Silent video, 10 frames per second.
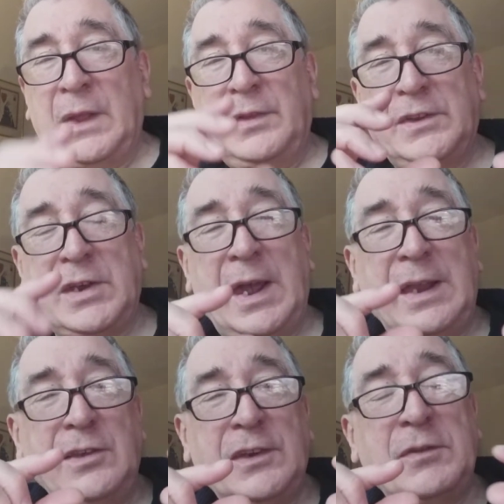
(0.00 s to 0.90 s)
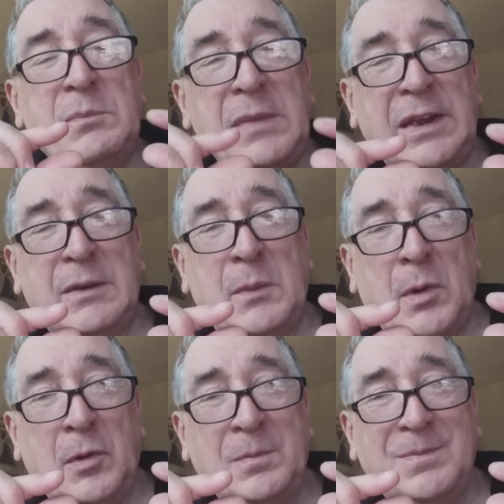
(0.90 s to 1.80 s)
The change is
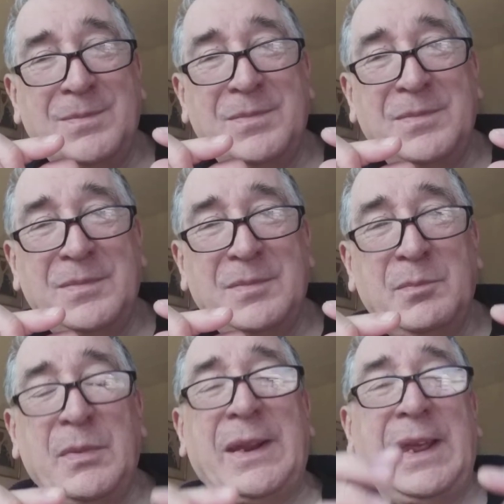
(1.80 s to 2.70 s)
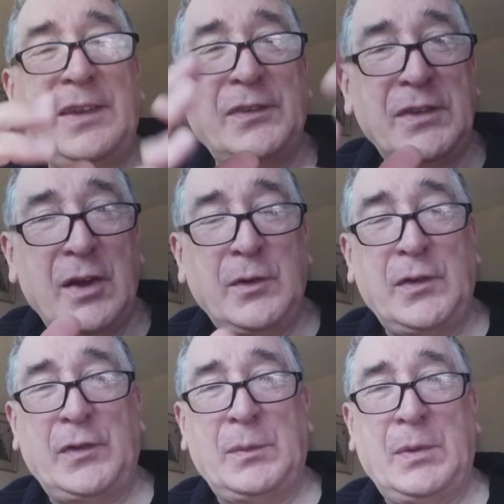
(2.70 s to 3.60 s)
minimal, but it is
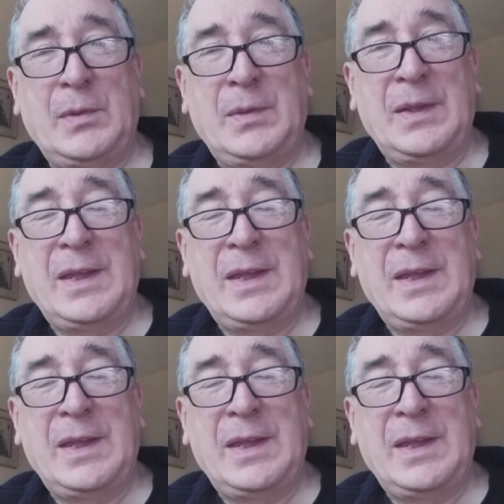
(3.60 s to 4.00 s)
noticeable.